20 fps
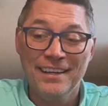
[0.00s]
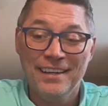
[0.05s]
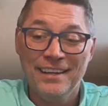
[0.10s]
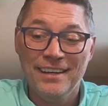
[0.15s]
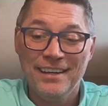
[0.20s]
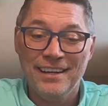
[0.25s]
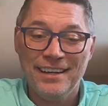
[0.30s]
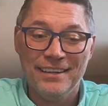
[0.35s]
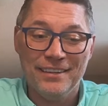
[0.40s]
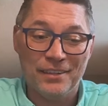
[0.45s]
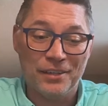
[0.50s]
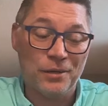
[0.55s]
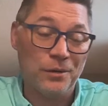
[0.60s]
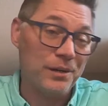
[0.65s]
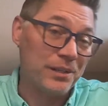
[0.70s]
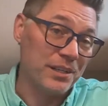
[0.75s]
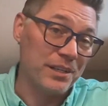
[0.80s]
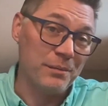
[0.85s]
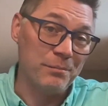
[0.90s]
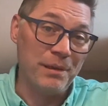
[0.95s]
and they're
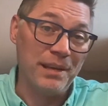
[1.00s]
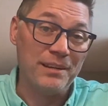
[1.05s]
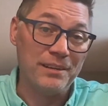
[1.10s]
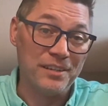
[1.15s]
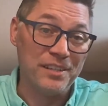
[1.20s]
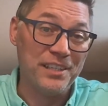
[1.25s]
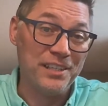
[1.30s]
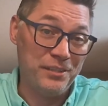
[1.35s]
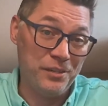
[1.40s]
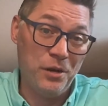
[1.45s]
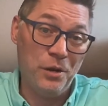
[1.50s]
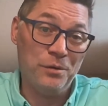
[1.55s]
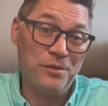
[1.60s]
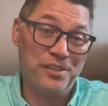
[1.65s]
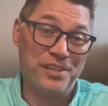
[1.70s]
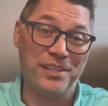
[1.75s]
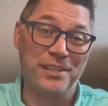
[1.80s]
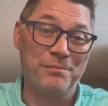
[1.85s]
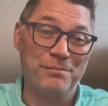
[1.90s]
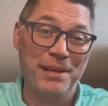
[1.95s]
going to competitors. He knows
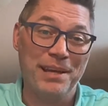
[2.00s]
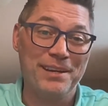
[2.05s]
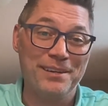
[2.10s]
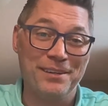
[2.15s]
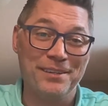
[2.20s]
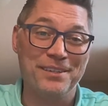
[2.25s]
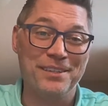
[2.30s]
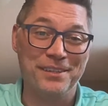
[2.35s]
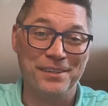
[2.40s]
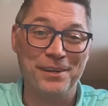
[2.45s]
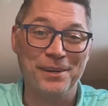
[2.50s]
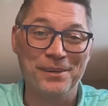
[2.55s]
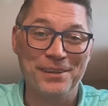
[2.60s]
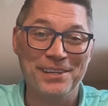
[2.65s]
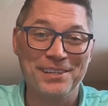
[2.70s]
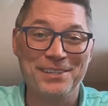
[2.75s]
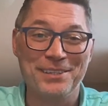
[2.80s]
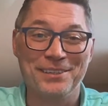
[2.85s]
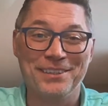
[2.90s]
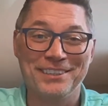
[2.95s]
the competitors they're
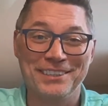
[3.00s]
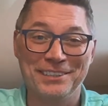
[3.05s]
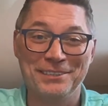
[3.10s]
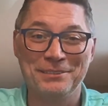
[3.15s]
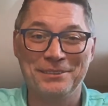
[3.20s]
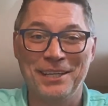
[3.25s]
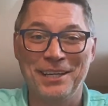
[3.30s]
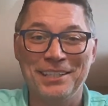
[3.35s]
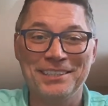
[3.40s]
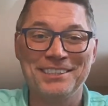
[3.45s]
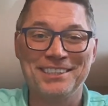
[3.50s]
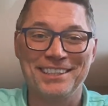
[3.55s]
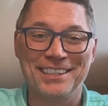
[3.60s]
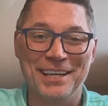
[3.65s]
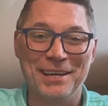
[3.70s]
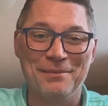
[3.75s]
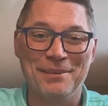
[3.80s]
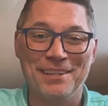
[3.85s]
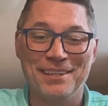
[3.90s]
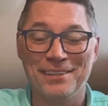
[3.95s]
going to because he talks to
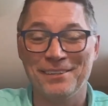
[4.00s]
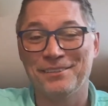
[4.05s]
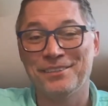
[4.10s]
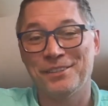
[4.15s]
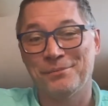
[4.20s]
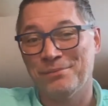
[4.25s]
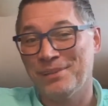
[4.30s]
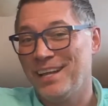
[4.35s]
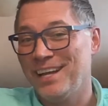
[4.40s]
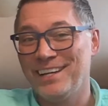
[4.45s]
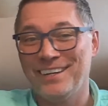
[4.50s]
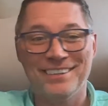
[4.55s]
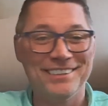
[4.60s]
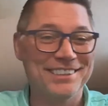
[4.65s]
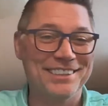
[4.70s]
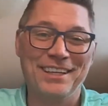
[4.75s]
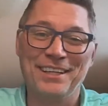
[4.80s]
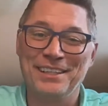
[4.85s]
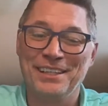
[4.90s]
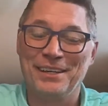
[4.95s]
them and their suppliers.
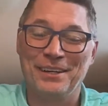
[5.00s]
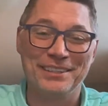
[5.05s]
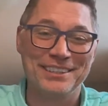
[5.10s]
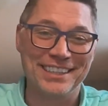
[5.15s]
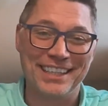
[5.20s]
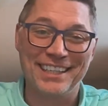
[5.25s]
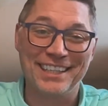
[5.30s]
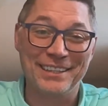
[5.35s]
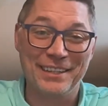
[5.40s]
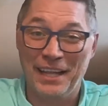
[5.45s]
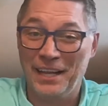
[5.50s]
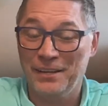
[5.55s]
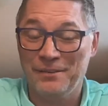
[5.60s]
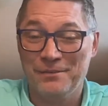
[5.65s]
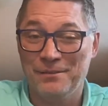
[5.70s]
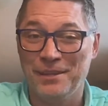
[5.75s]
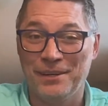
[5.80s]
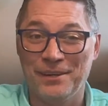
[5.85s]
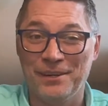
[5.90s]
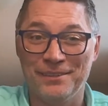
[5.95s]
And, it's like
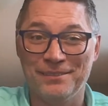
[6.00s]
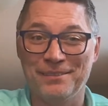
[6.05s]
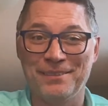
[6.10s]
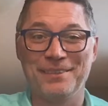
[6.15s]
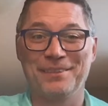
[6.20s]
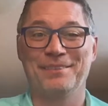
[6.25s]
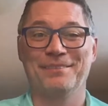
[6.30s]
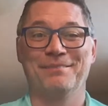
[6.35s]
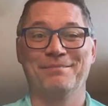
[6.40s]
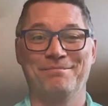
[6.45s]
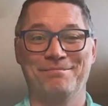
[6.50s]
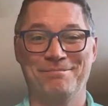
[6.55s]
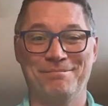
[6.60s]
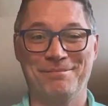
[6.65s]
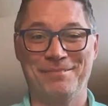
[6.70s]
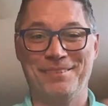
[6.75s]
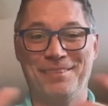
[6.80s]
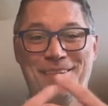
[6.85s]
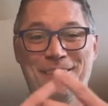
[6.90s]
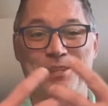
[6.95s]
they're
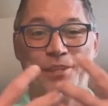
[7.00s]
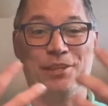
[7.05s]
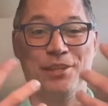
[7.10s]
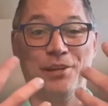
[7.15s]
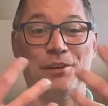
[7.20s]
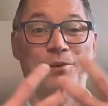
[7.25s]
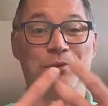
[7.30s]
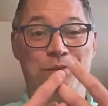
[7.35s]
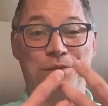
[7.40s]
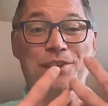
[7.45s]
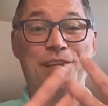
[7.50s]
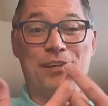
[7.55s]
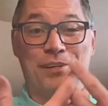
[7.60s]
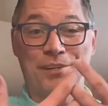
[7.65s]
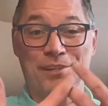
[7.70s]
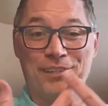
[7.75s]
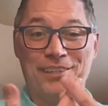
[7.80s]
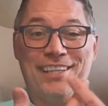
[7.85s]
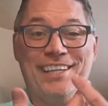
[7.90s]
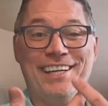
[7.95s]

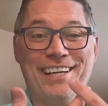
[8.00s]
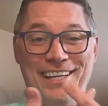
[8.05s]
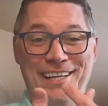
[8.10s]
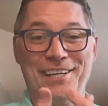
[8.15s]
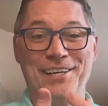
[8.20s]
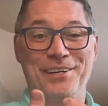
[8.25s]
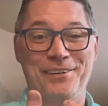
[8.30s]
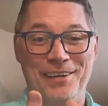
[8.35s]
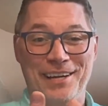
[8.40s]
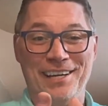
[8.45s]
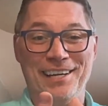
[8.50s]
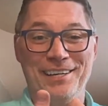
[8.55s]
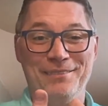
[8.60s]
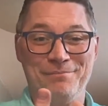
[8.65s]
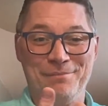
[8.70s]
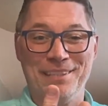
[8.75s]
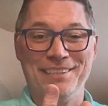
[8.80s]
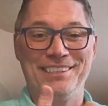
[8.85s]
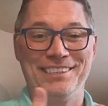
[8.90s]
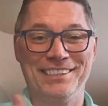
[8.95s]
literally integrated
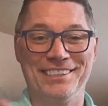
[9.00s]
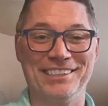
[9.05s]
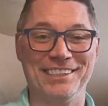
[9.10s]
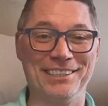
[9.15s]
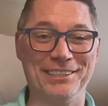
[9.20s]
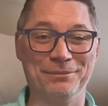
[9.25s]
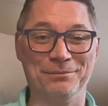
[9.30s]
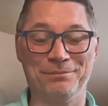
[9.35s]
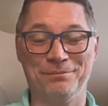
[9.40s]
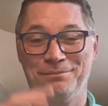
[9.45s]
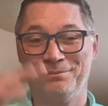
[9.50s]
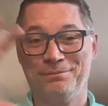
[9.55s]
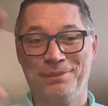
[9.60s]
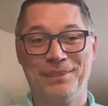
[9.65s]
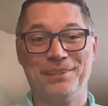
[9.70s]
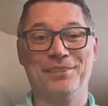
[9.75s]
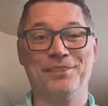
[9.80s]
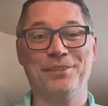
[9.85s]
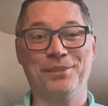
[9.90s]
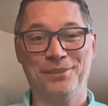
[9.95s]
businesses, but
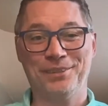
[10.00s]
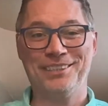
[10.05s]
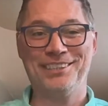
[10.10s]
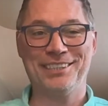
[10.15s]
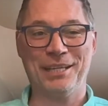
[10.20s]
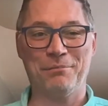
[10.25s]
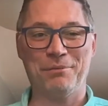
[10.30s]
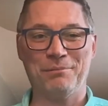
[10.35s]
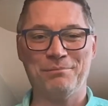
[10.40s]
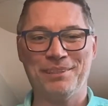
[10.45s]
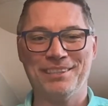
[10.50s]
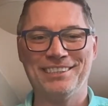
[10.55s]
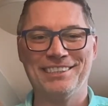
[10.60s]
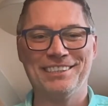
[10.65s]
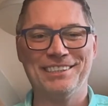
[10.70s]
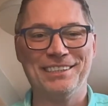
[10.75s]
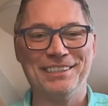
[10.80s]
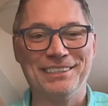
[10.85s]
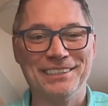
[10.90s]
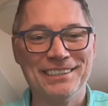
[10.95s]
they're totally separate
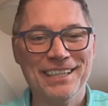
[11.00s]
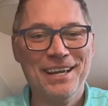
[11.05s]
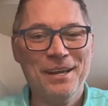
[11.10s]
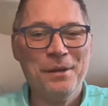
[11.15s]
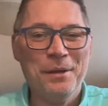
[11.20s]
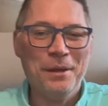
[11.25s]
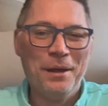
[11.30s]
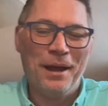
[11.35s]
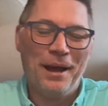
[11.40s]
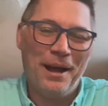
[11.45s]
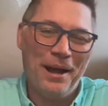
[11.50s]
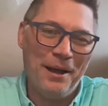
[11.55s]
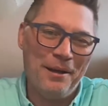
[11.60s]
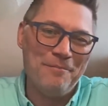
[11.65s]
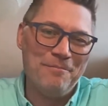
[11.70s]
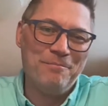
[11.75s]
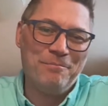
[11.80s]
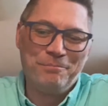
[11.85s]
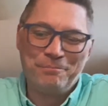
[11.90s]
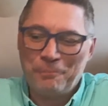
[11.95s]
businesses.
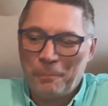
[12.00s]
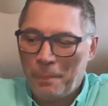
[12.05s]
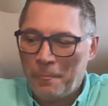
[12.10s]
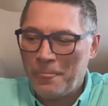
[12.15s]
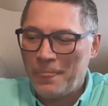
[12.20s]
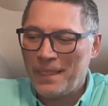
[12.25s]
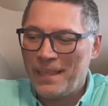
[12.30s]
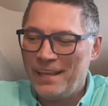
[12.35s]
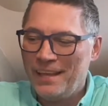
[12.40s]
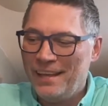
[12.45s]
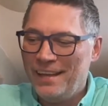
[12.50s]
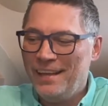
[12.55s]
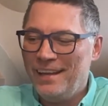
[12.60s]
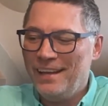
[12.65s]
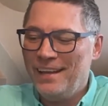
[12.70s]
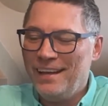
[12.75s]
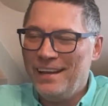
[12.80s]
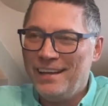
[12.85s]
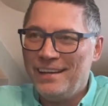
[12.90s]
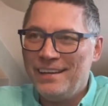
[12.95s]

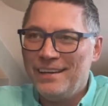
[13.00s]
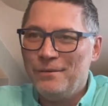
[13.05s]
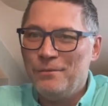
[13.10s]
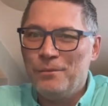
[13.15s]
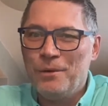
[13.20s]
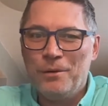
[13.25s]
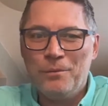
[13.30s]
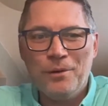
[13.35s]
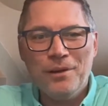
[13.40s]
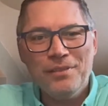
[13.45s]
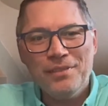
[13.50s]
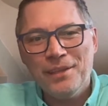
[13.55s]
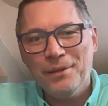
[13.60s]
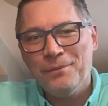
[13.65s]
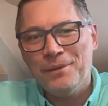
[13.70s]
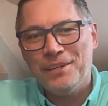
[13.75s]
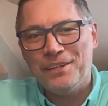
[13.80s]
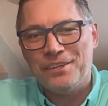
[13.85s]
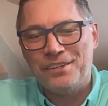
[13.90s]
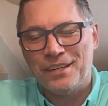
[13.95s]
And one thing
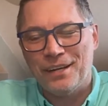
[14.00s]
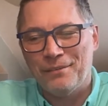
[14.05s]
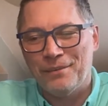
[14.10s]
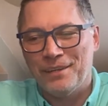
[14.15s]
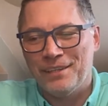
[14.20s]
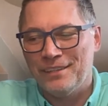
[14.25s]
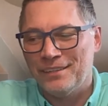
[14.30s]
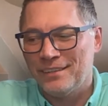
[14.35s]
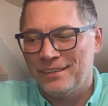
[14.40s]
we discovered is